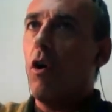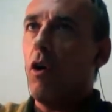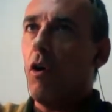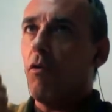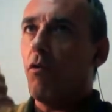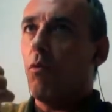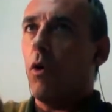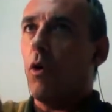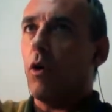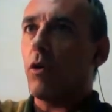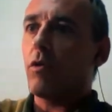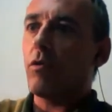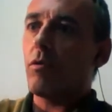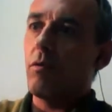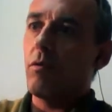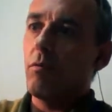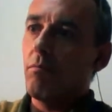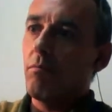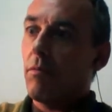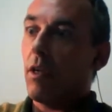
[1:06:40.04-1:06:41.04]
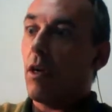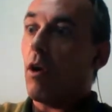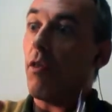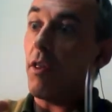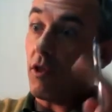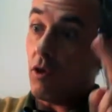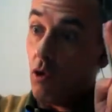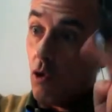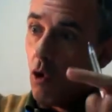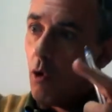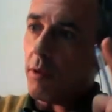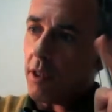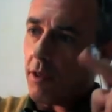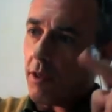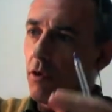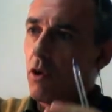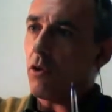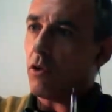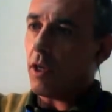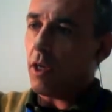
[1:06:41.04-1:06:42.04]
of what's, you know, this
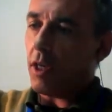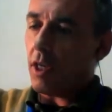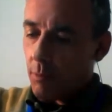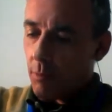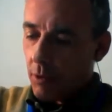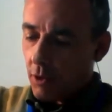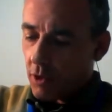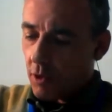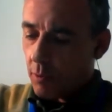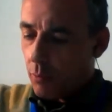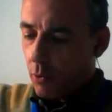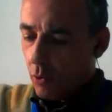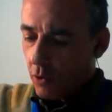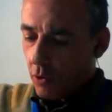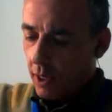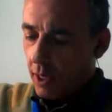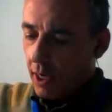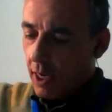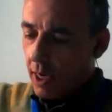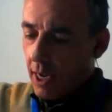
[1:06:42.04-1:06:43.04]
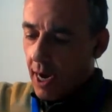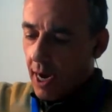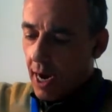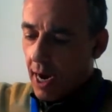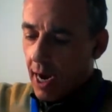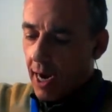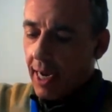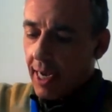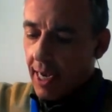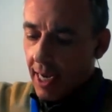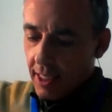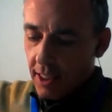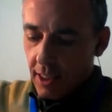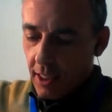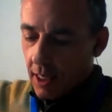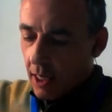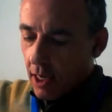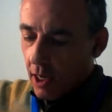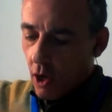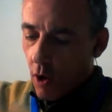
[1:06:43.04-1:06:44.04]
normative content is most important. And I
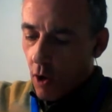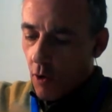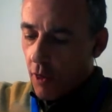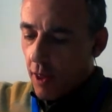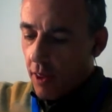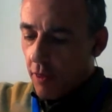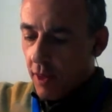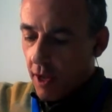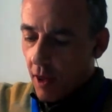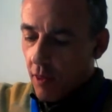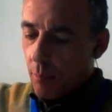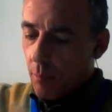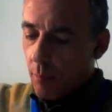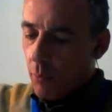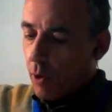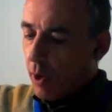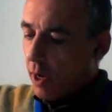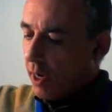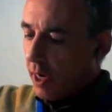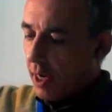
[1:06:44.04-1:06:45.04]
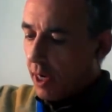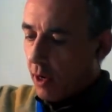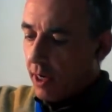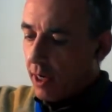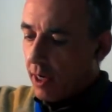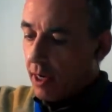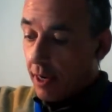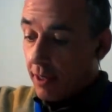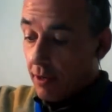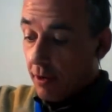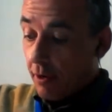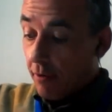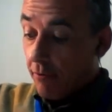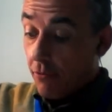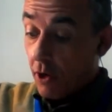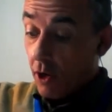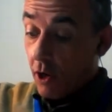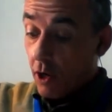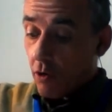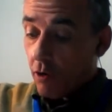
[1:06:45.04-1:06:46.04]
guess, you know, the, the other point, you know, I, I
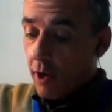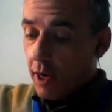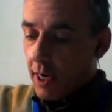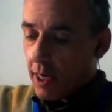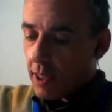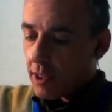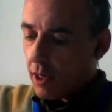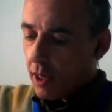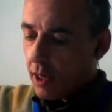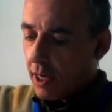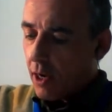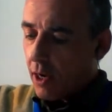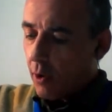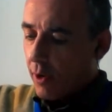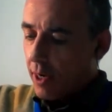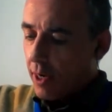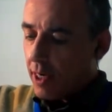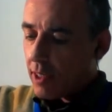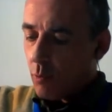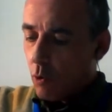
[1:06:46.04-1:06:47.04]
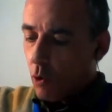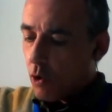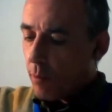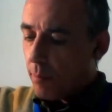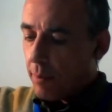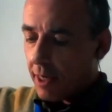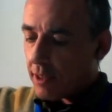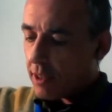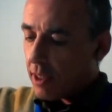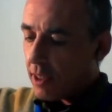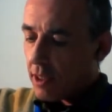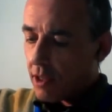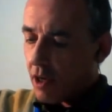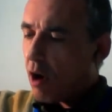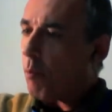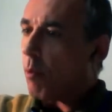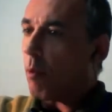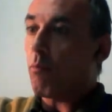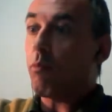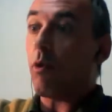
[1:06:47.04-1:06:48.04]
fully agree is that, you know, is more complexity
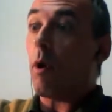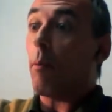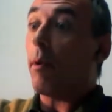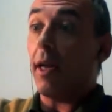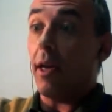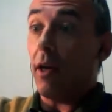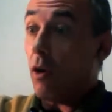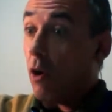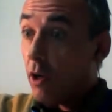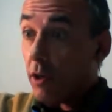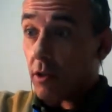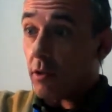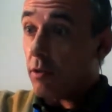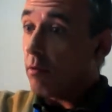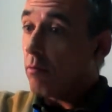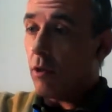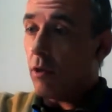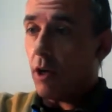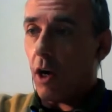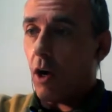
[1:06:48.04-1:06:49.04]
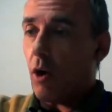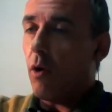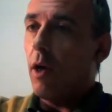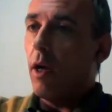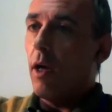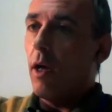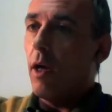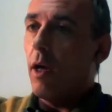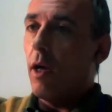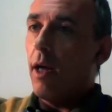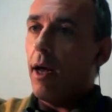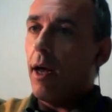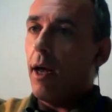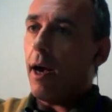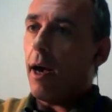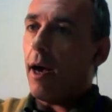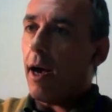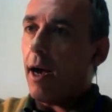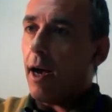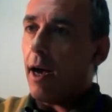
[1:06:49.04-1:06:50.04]
desirable? Probably not. No,
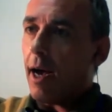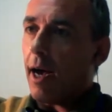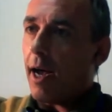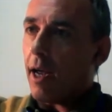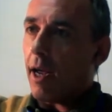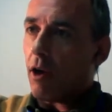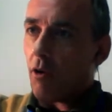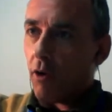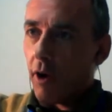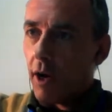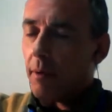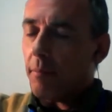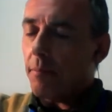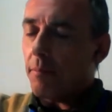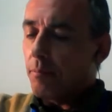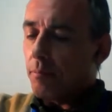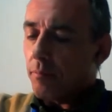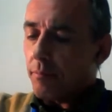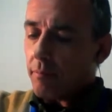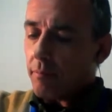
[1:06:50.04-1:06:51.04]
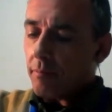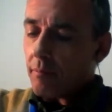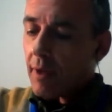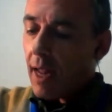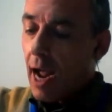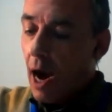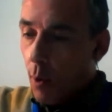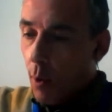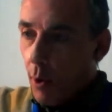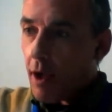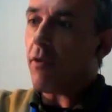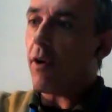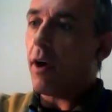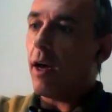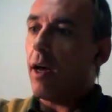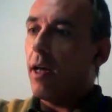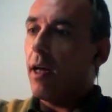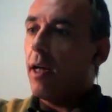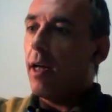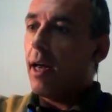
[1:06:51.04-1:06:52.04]
uh, I agree.
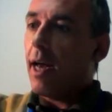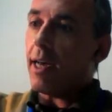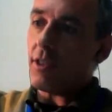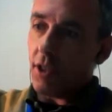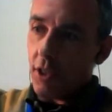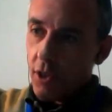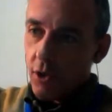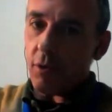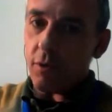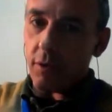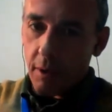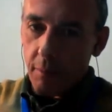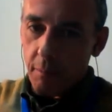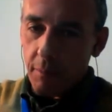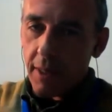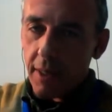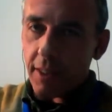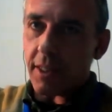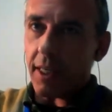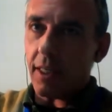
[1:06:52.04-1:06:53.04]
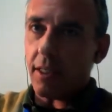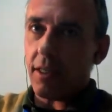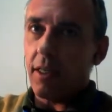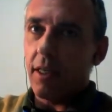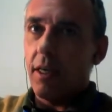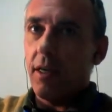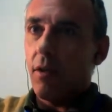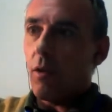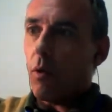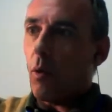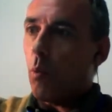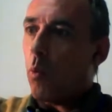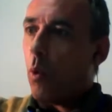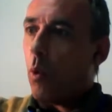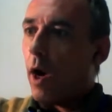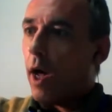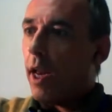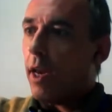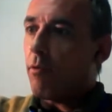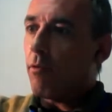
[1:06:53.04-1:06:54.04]
However, as you admitted, the
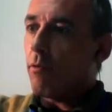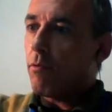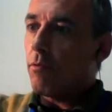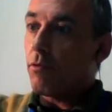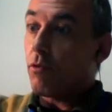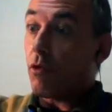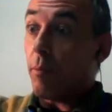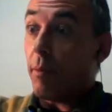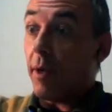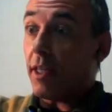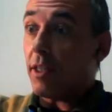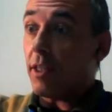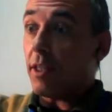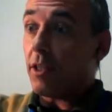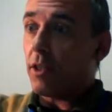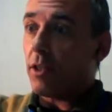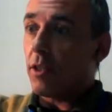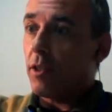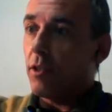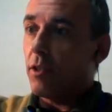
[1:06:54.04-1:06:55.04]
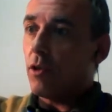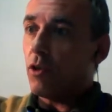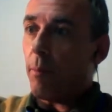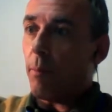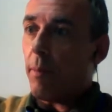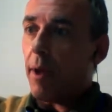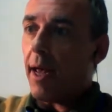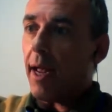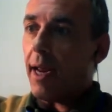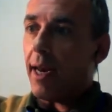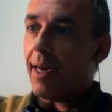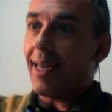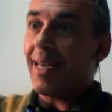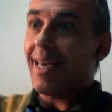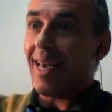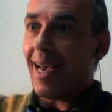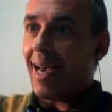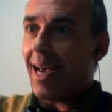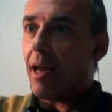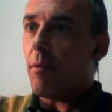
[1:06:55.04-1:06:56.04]
one from each
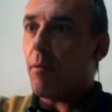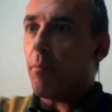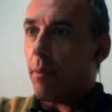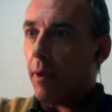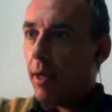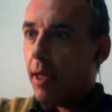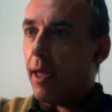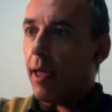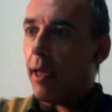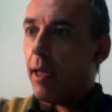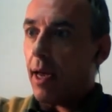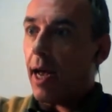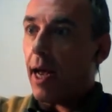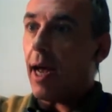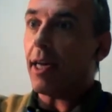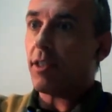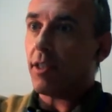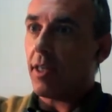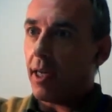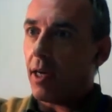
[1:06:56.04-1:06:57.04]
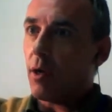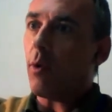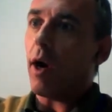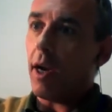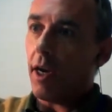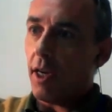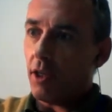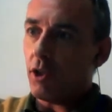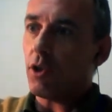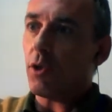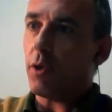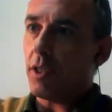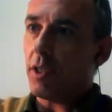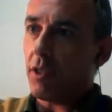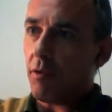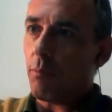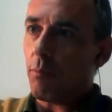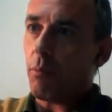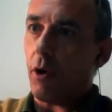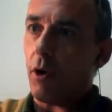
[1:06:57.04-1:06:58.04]
domain can be actually quite an
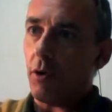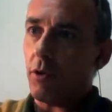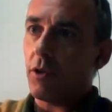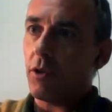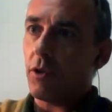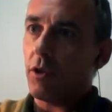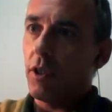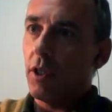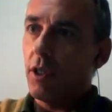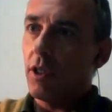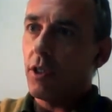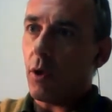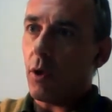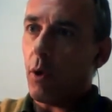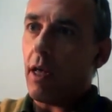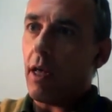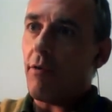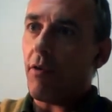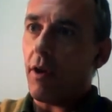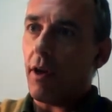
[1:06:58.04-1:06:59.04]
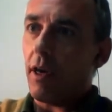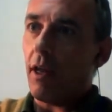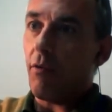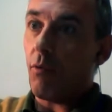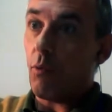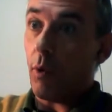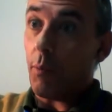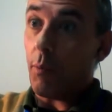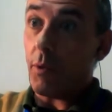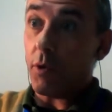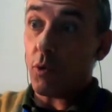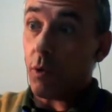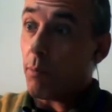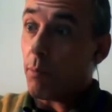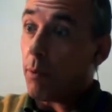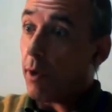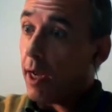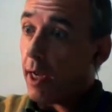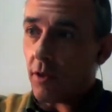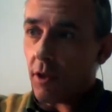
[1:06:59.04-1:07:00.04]
intuitive approach. So even if one were to
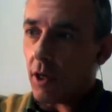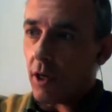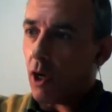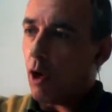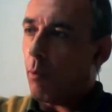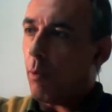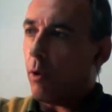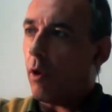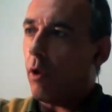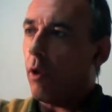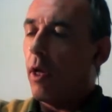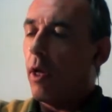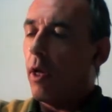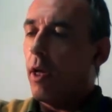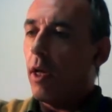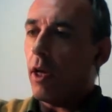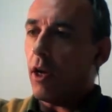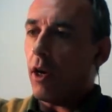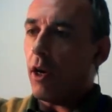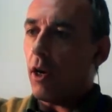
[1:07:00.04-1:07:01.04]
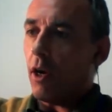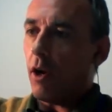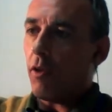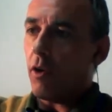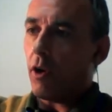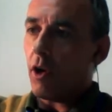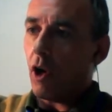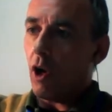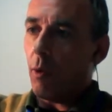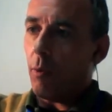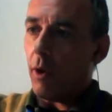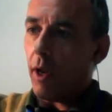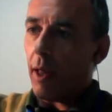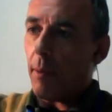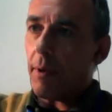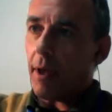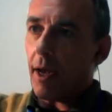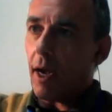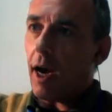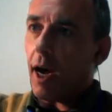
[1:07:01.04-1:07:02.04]
apply it to the global, you know, the global
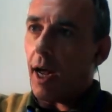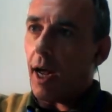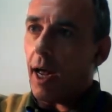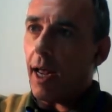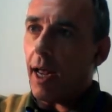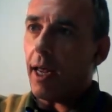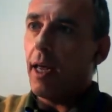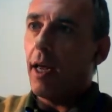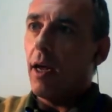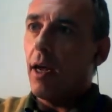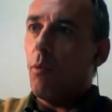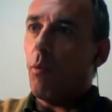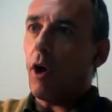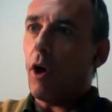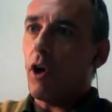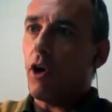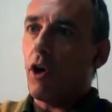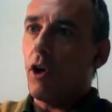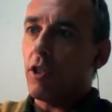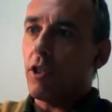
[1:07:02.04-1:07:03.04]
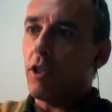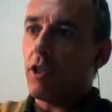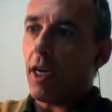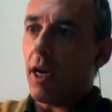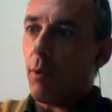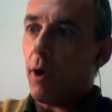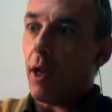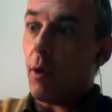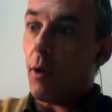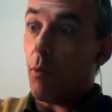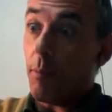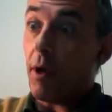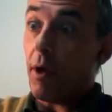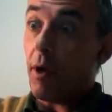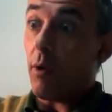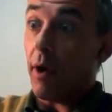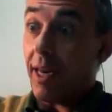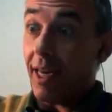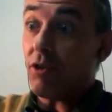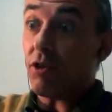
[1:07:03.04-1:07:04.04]
MPI, one could say, well, it would be
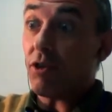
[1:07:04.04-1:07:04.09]
quite